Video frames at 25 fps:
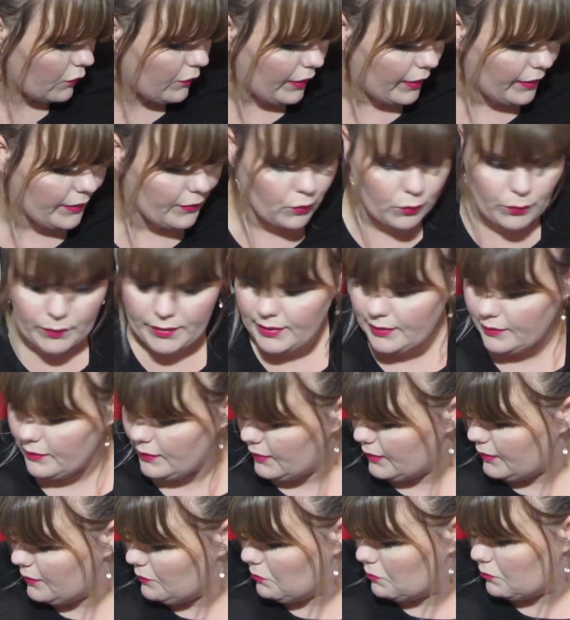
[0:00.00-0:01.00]
all right
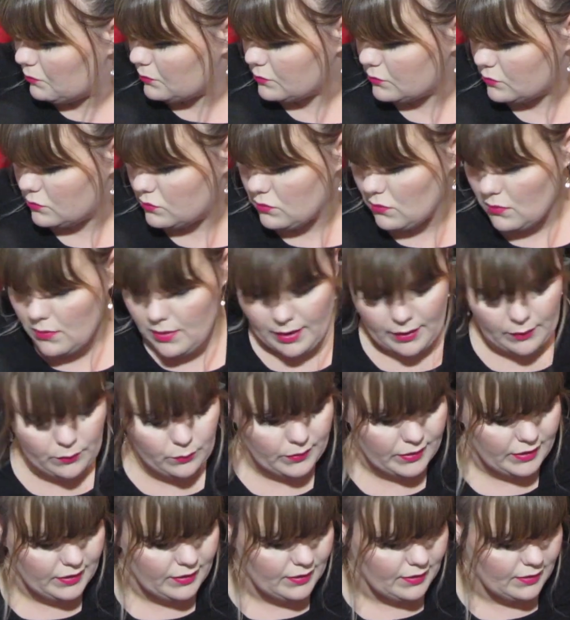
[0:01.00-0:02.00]
quickly I
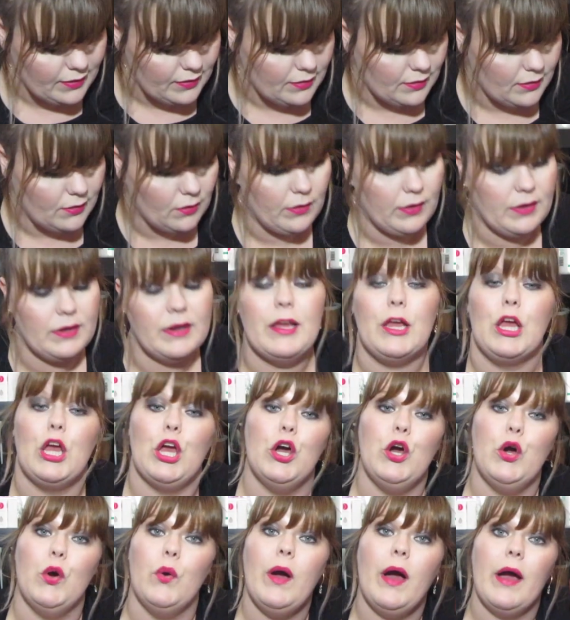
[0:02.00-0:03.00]
went or I didn't
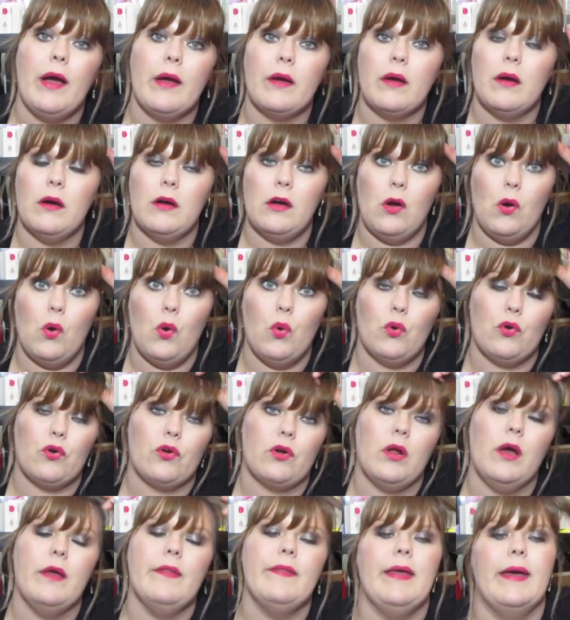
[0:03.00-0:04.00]
go I
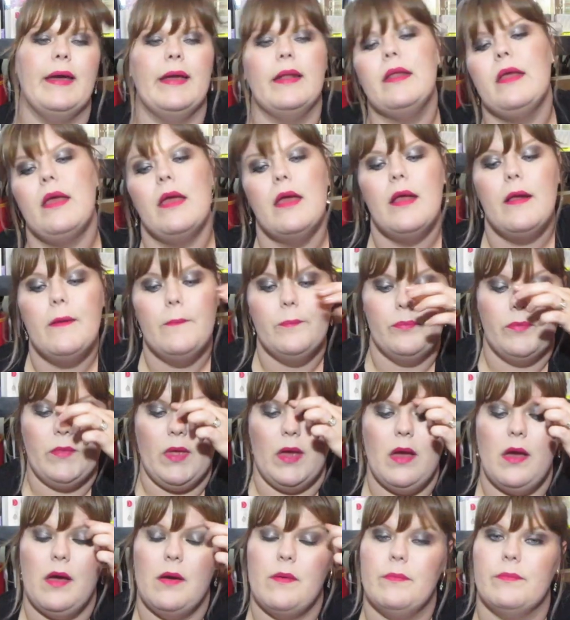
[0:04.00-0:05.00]
ordered online
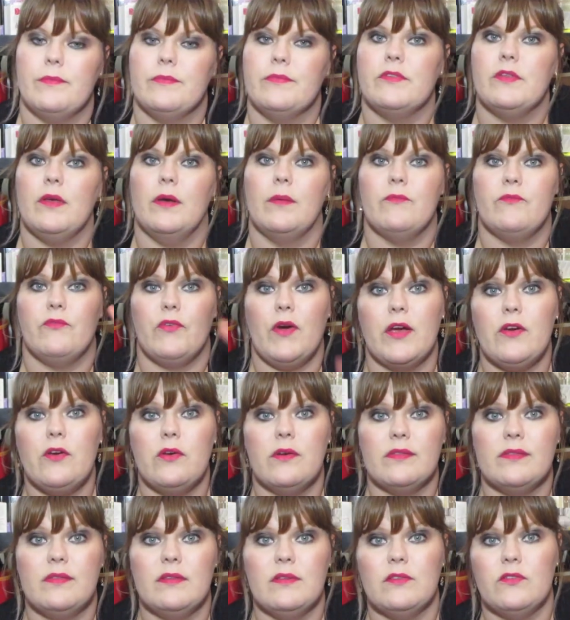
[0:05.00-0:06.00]
um, some
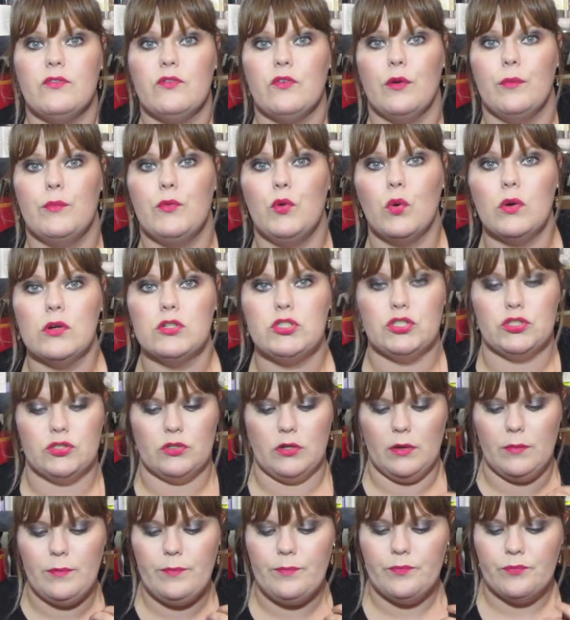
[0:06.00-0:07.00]
fragrances from
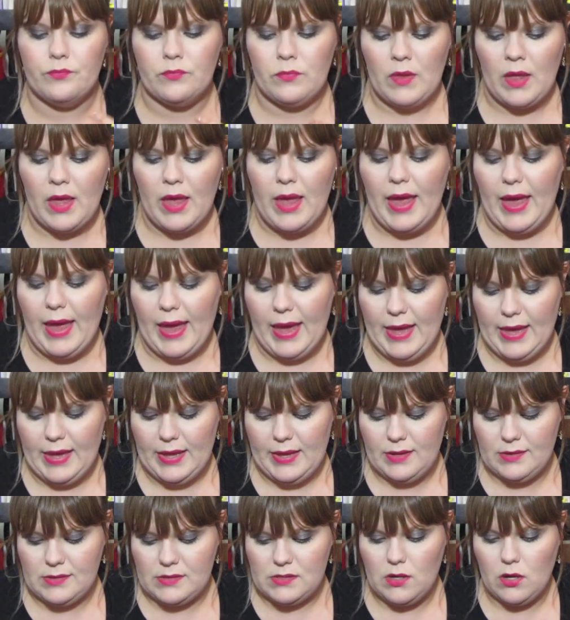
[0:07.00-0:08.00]
Nordstrom
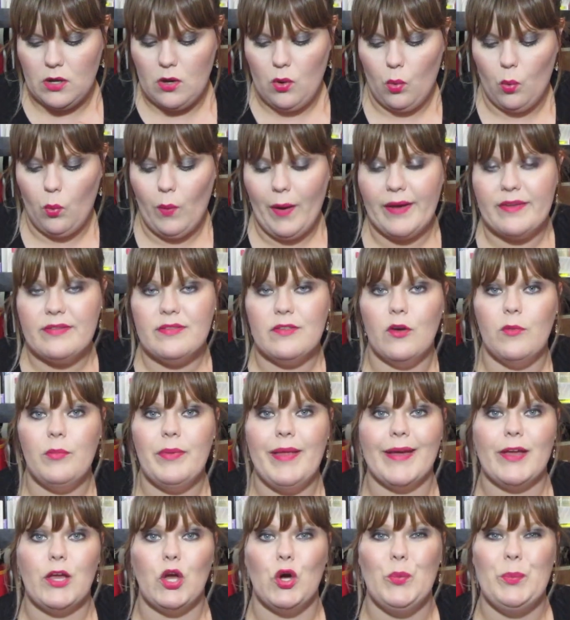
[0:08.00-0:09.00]
and YSL
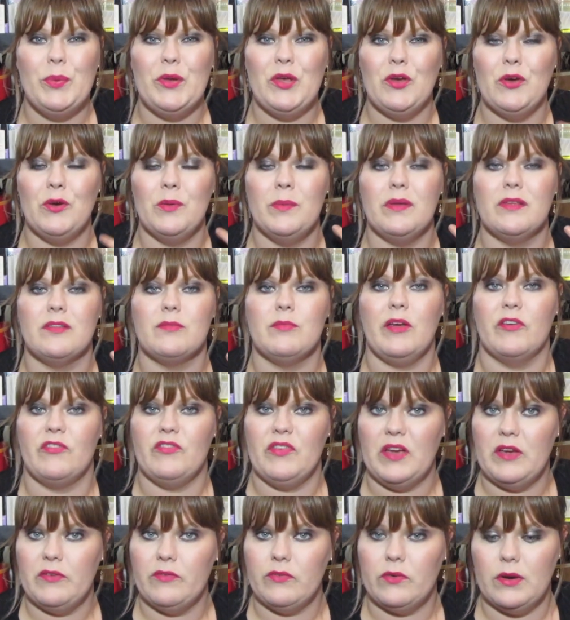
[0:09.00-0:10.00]
Black Opium is my
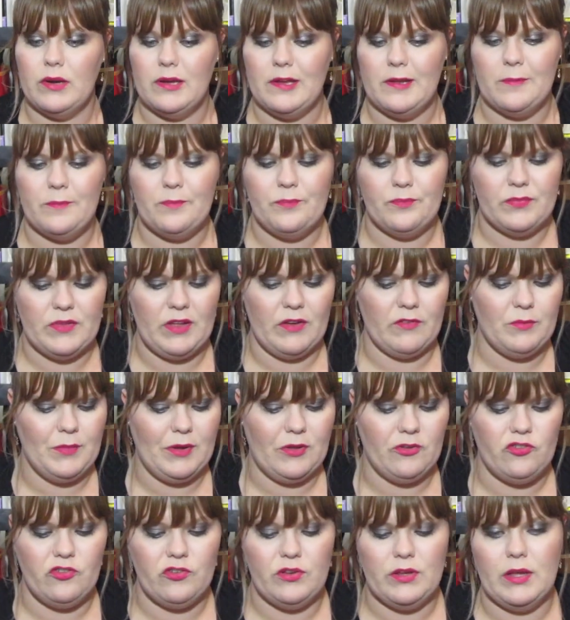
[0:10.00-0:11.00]
favorite. I've
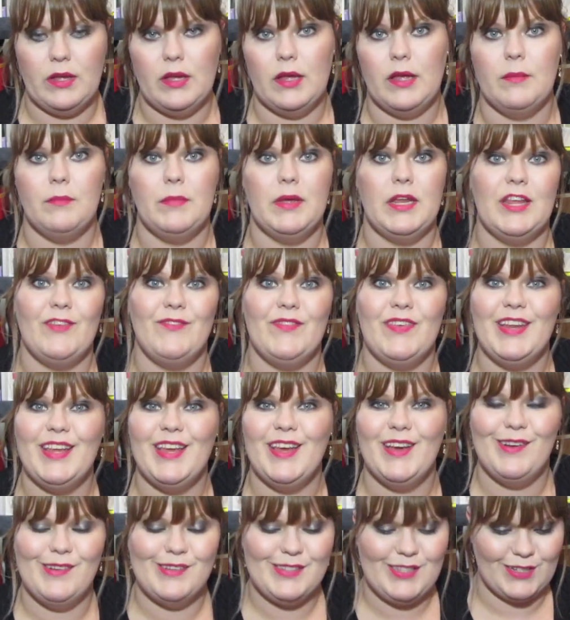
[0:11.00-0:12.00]
mentioned it in many
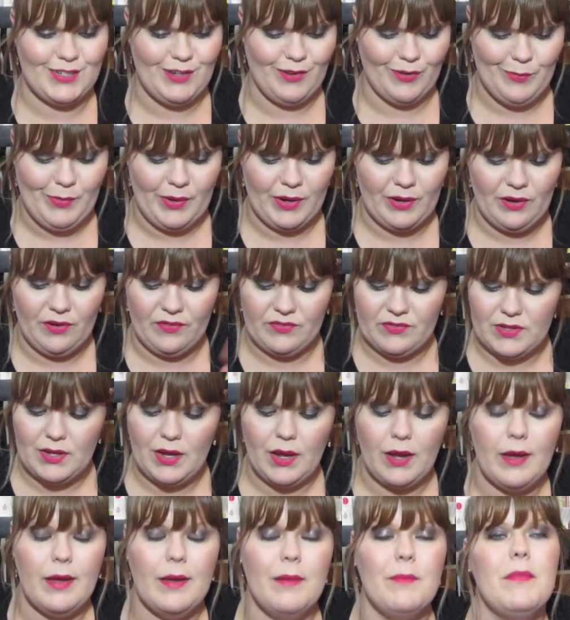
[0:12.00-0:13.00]
videos. I talk about it all the
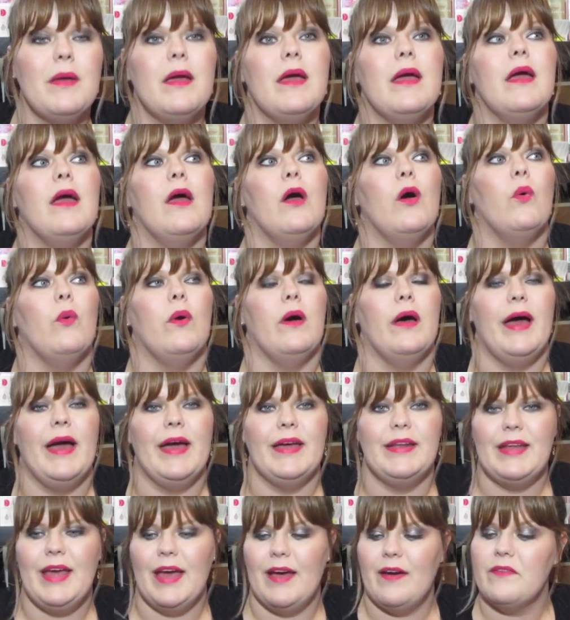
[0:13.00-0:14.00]
time. Well, I
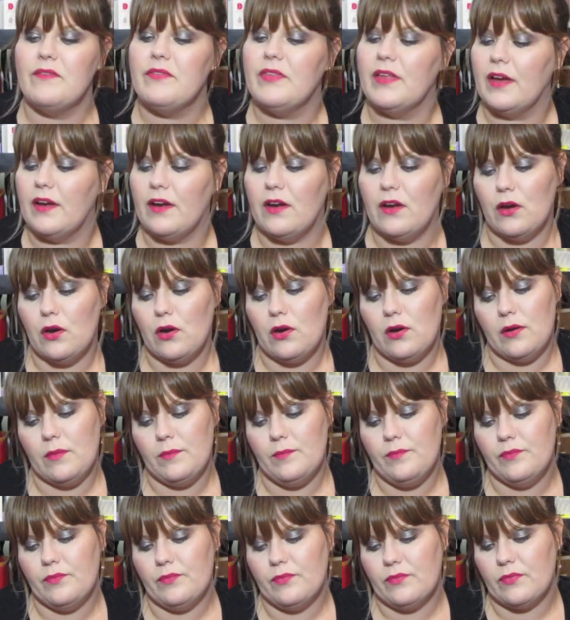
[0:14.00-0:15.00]
had to have
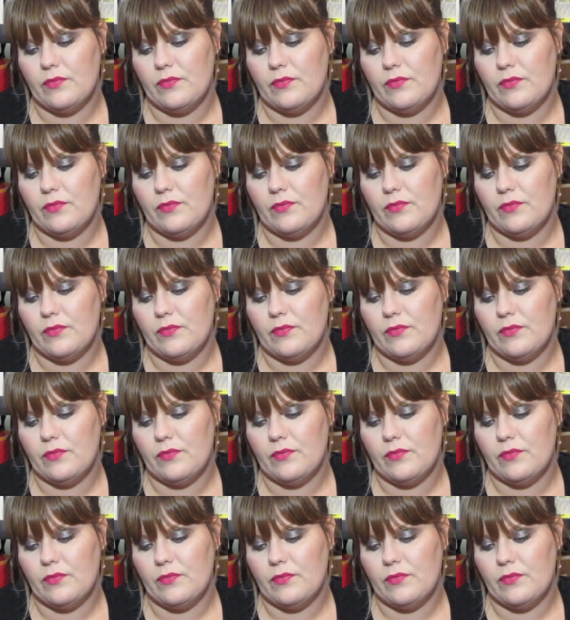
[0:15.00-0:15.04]
their